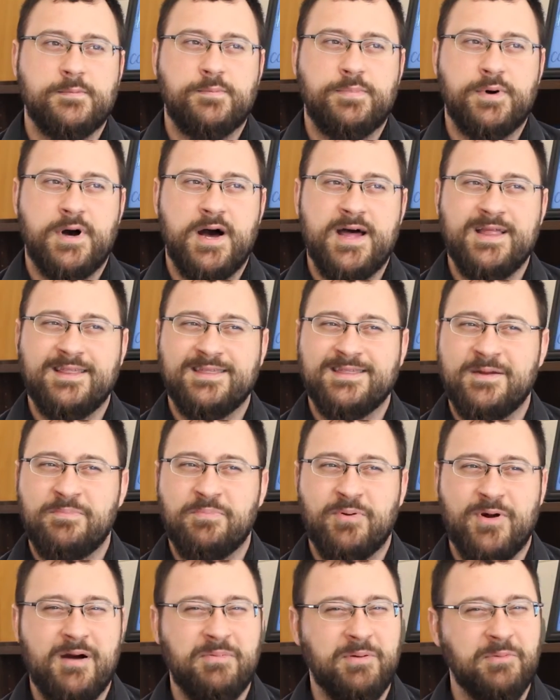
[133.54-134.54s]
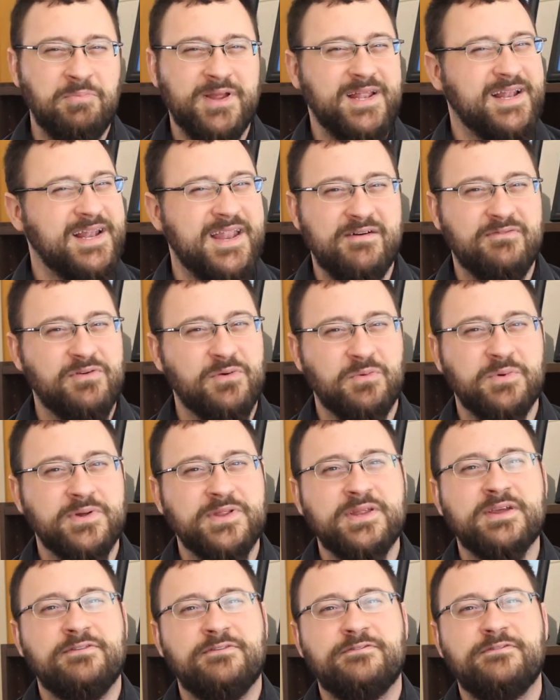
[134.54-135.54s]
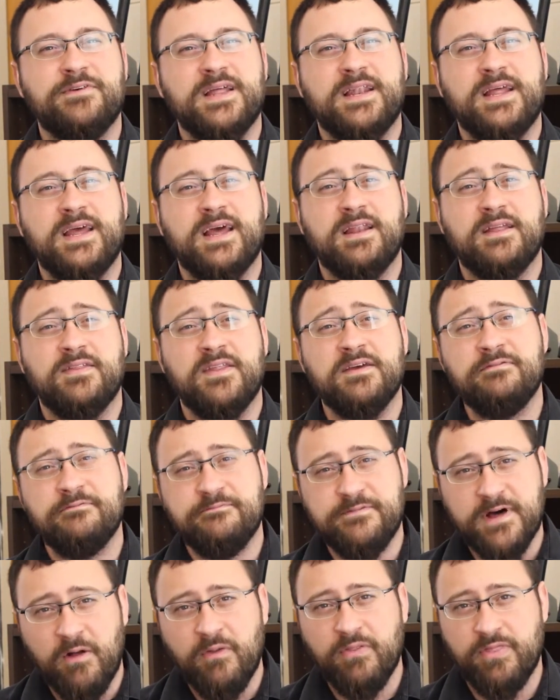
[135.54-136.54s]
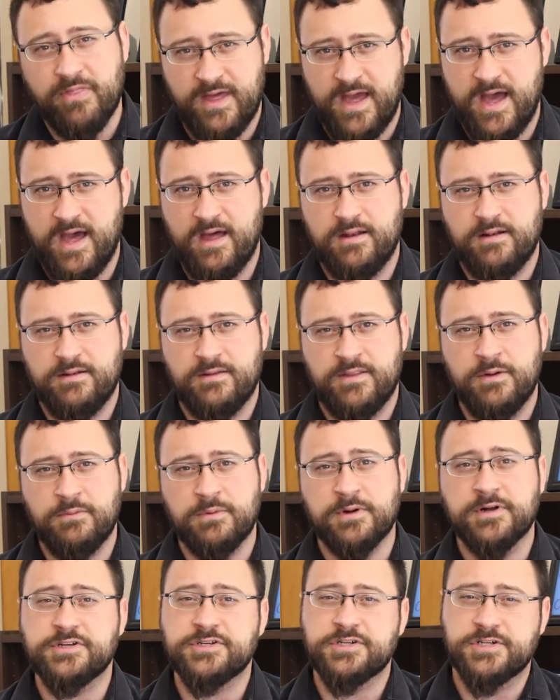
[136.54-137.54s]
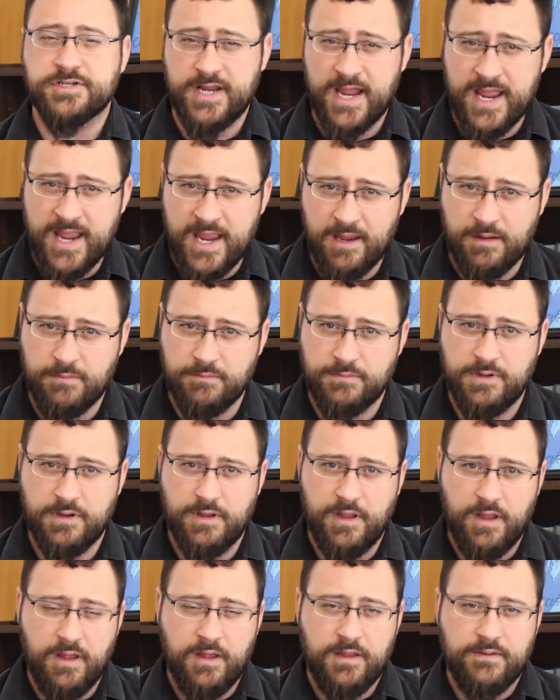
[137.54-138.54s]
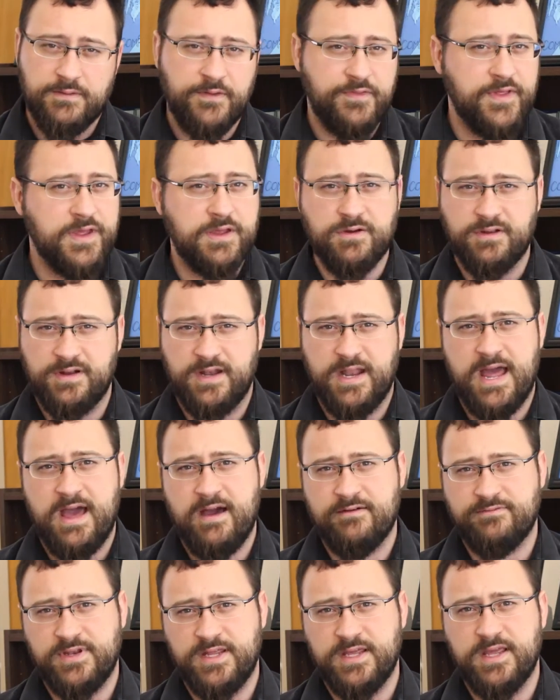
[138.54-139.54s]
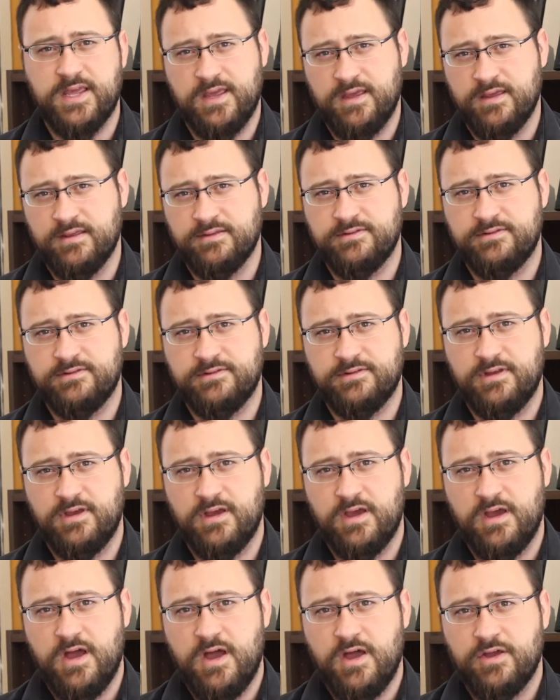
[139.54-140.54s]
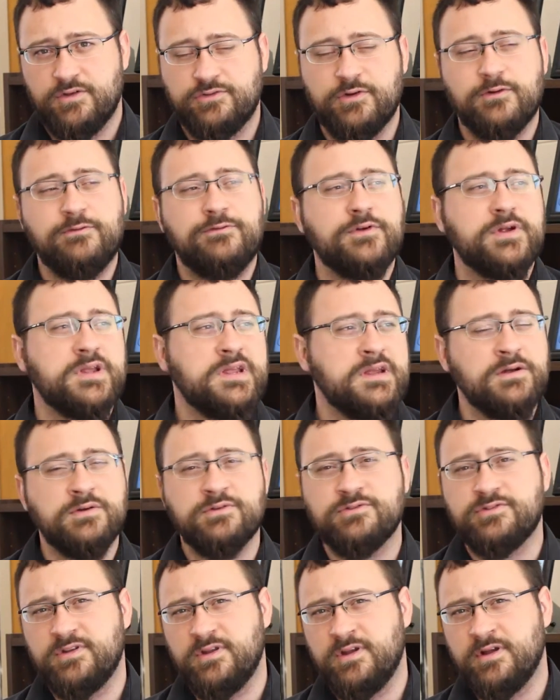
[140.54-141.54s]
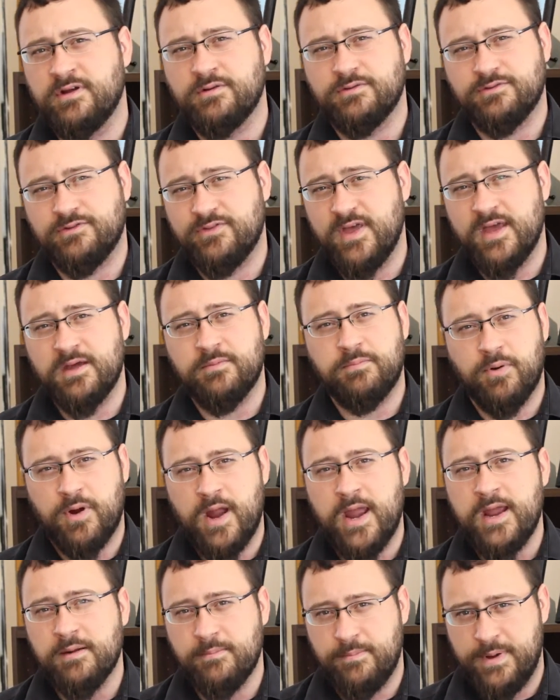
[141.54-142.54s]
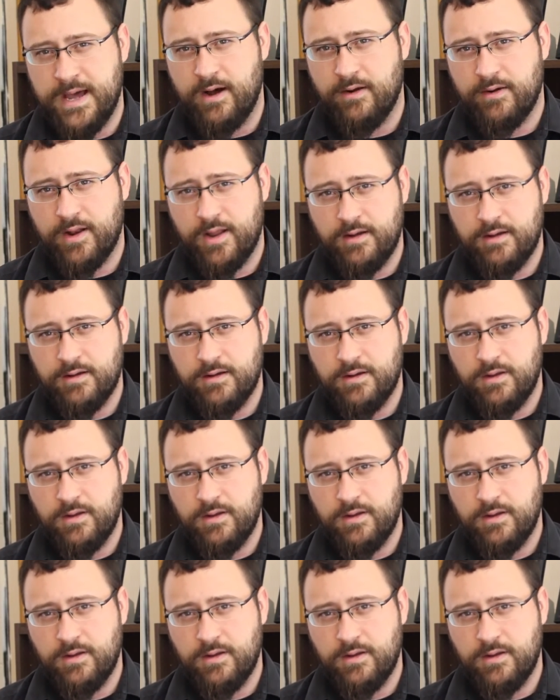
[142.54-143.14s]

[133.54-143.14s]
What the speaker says: But they probably never really fit in, and they felt that. They were ashamed that they couldn't have any kids. So for years and years they had prayed about it.